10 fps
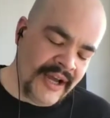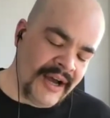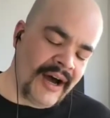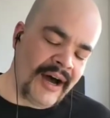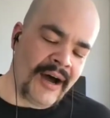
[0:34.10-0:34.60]

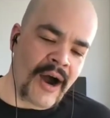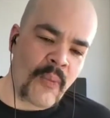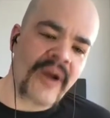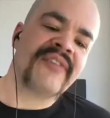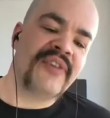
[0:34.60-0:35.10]
our
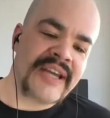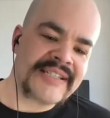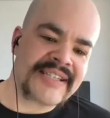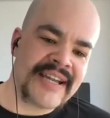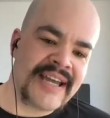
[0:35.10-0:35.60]
wonderful
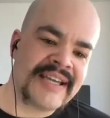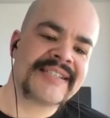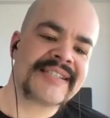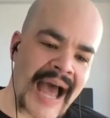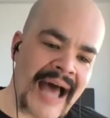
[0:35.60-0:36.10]
guest today is
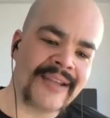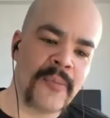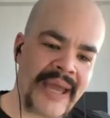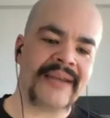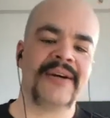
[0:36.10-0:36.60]
Scott
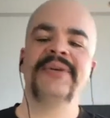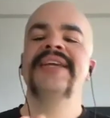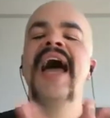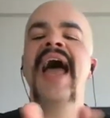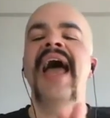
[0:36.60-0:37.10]
LoBaido.
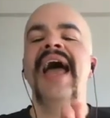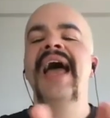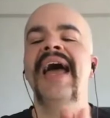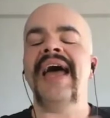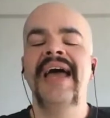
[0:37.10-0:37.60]

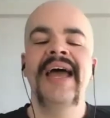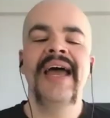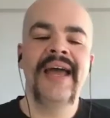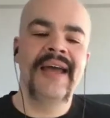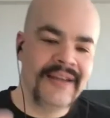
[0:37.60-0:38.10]

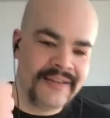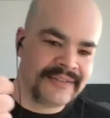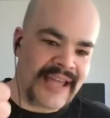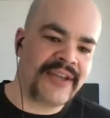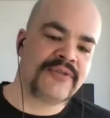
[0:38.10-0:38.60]
Yay!
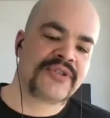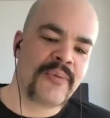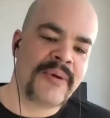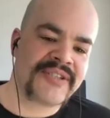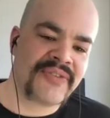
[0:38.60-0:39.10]
Thank you so
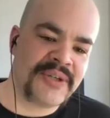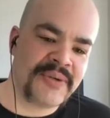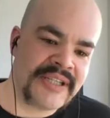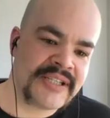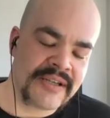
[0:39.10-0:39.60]
much for doing
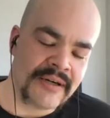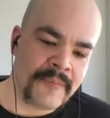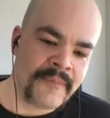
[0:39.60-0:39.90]
this, sir.